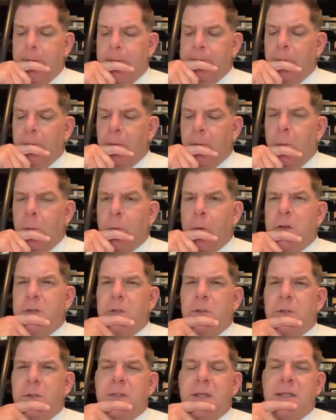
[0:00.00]
We're also
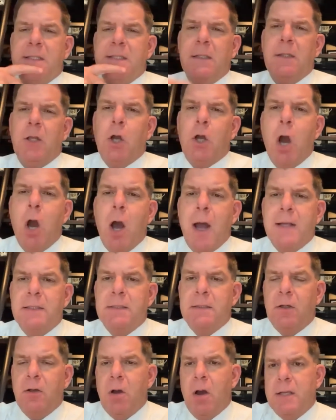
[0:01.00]
assessing the cost.
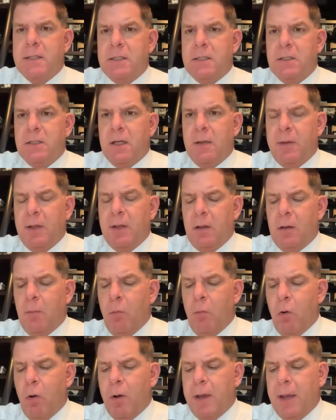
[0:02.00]
The cost is going to be a little
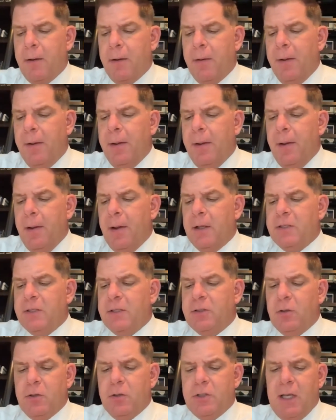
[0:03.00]
more here
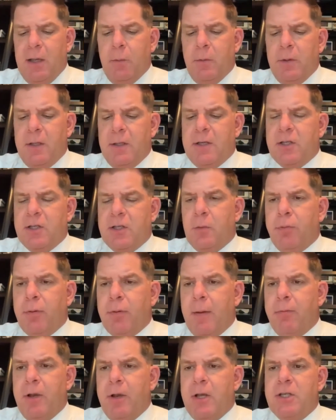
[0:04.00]
associated with additional
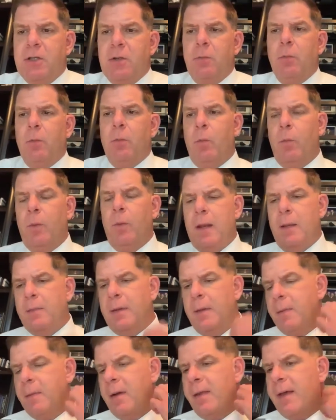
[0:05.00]
preparation. What I mean
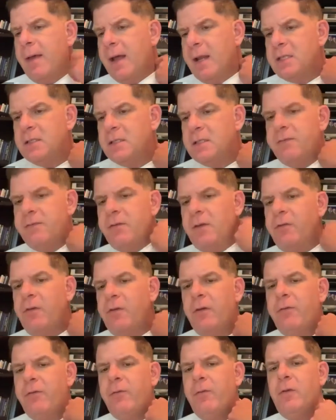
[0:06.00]
by that is if
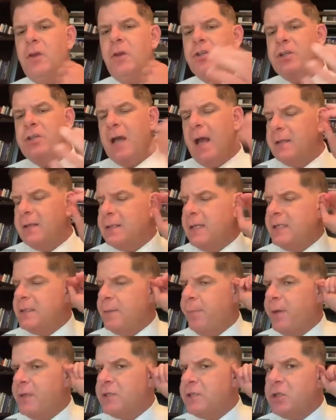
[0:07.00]
your child takes a
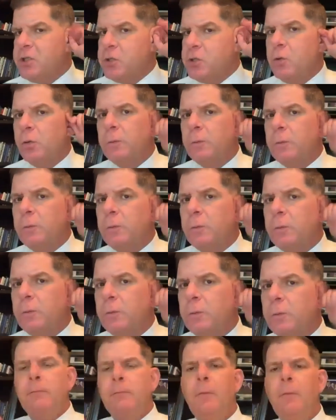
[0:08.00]
bus to school,
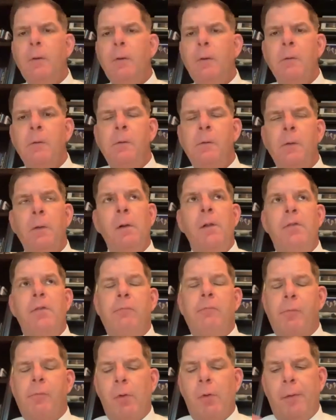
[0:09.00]
the